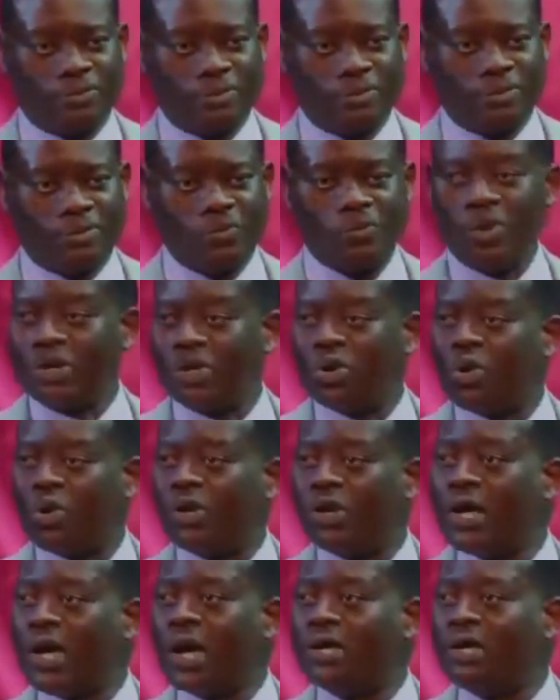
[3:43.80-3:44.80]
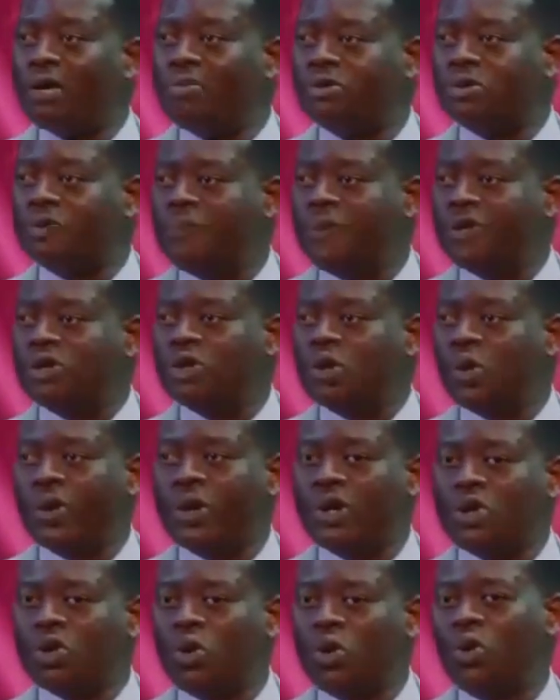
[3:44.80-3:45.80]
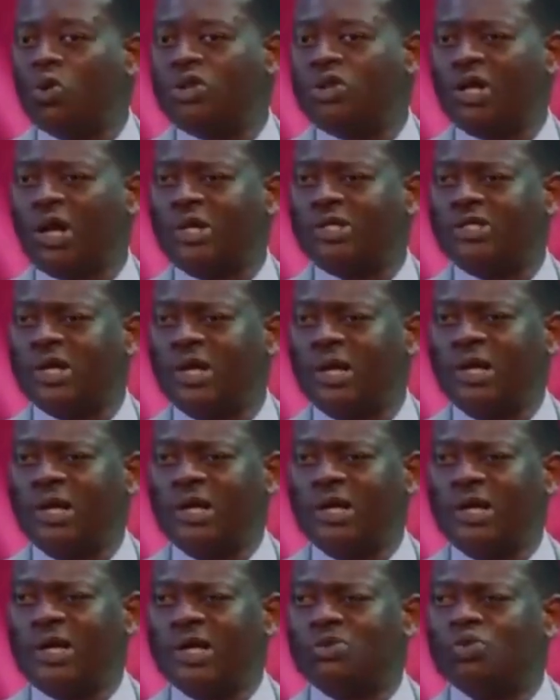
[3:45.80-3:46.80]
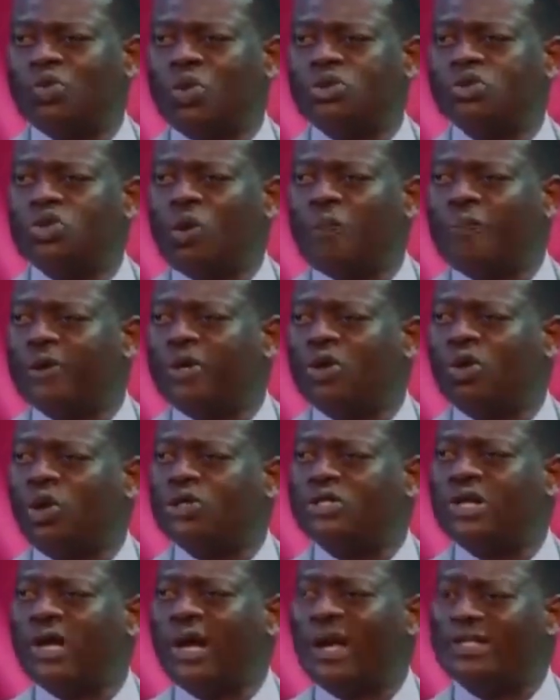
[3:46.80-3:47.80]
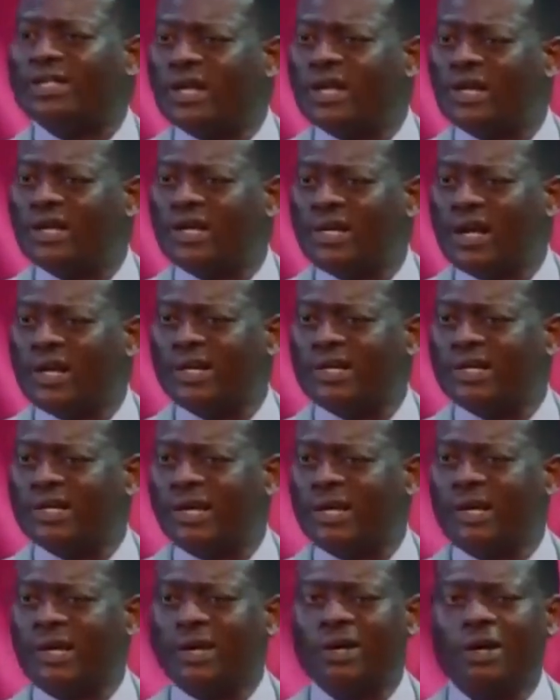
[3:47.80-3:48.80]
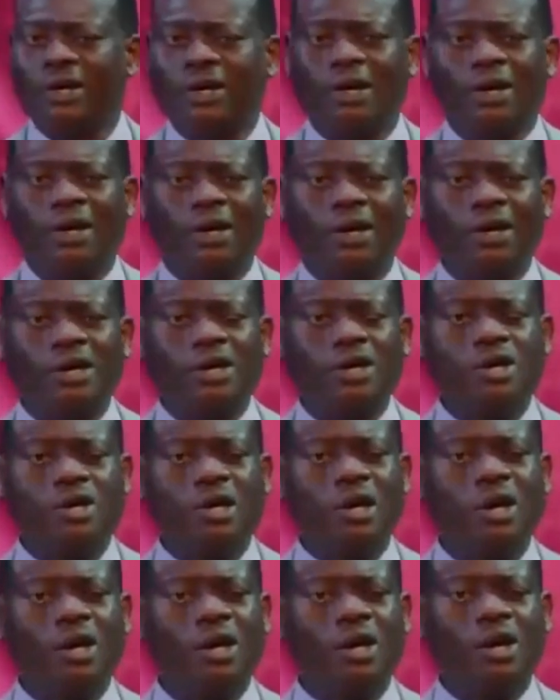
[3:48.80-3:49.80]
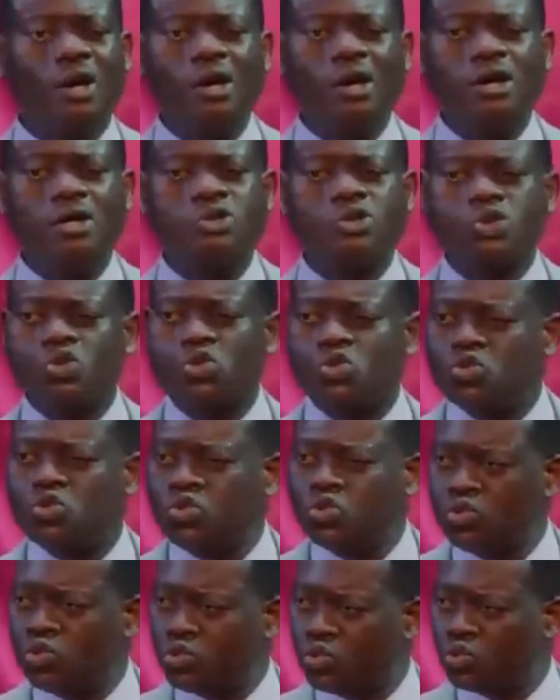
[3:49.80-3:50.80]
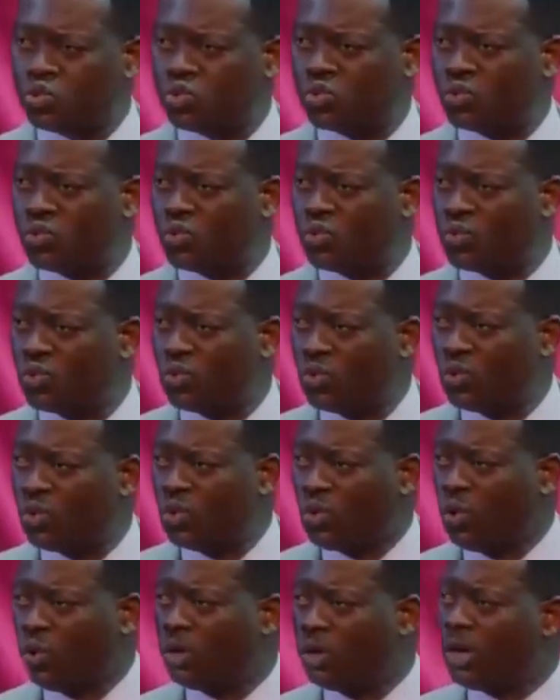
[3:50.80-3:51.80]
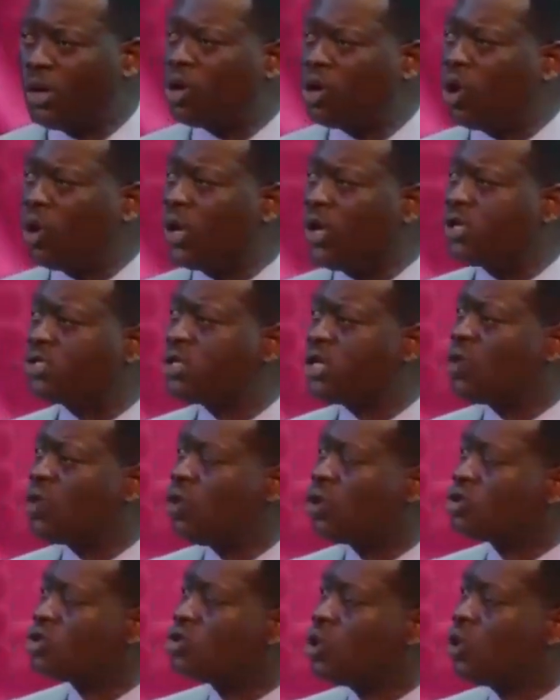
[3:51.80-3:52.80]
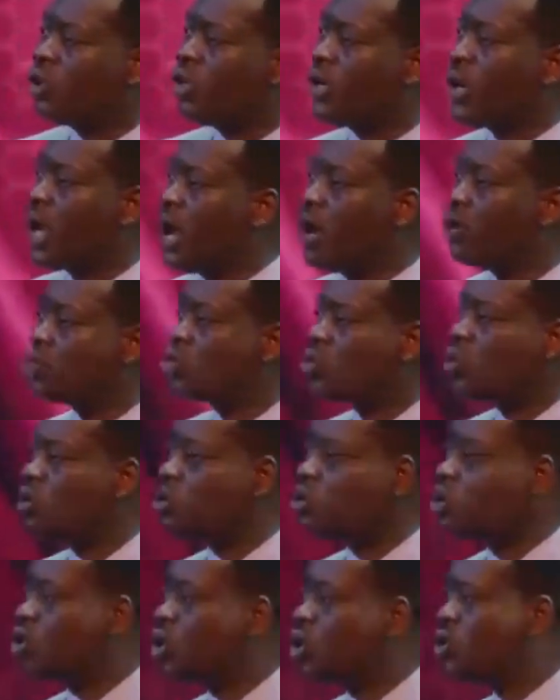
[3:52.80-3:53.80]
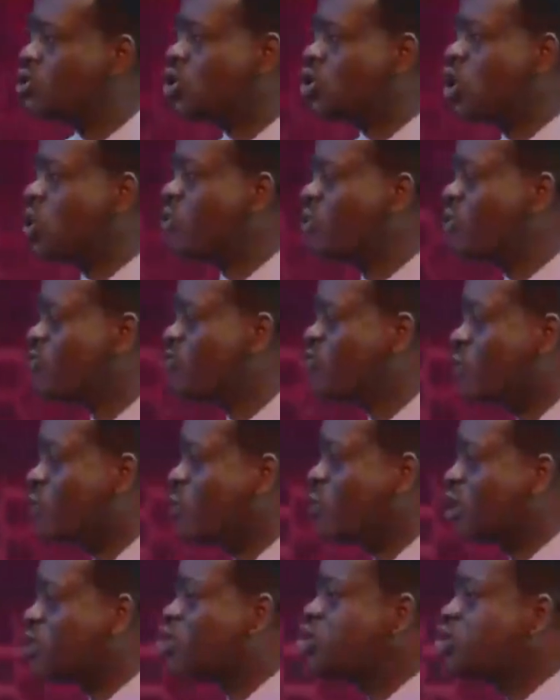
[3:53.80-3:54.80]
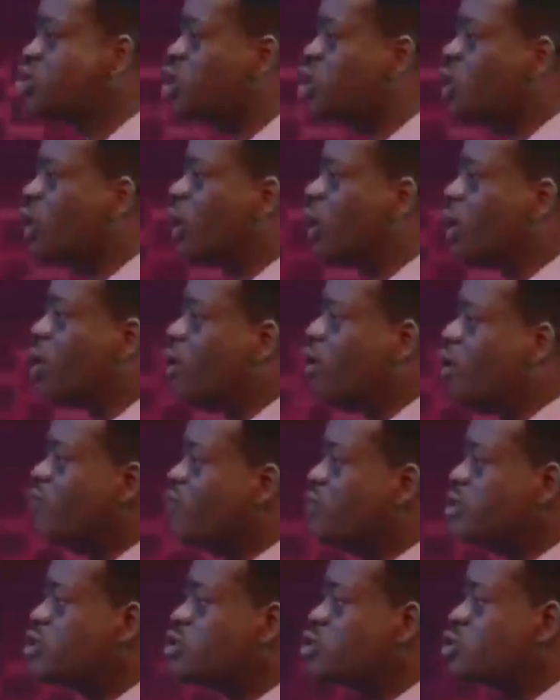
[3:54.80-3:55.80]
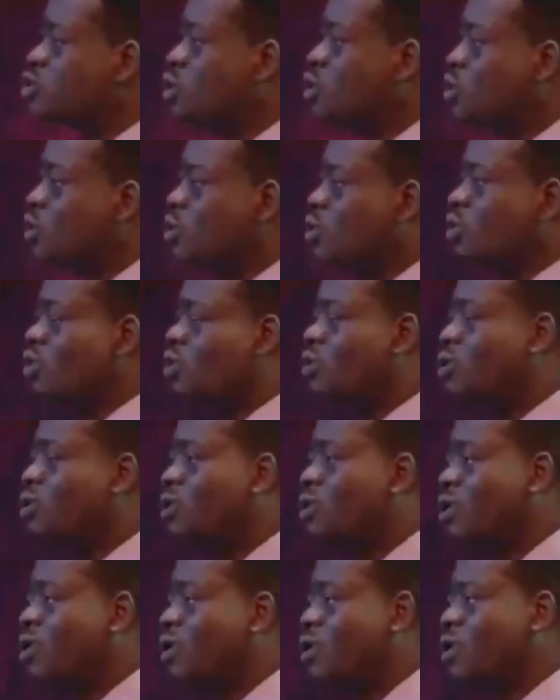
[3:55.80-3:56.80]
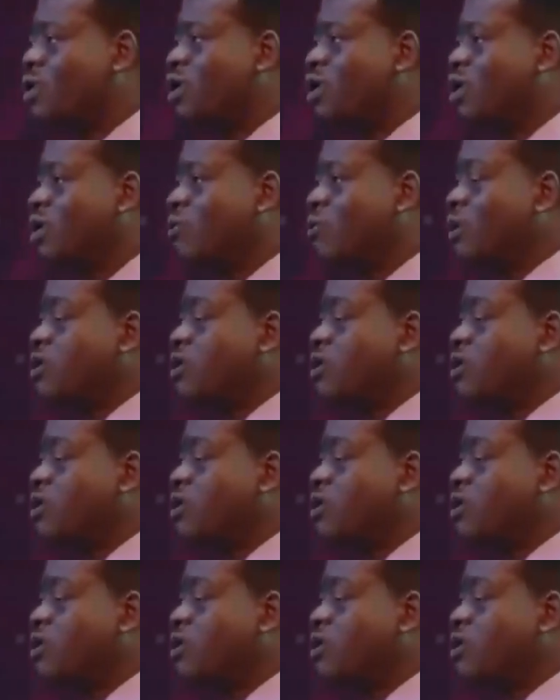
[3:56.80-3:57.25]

When you hear him speak, you will know that it was not because he attended a school. The knowledge he was doling out was not coming from the soil of his soul, but it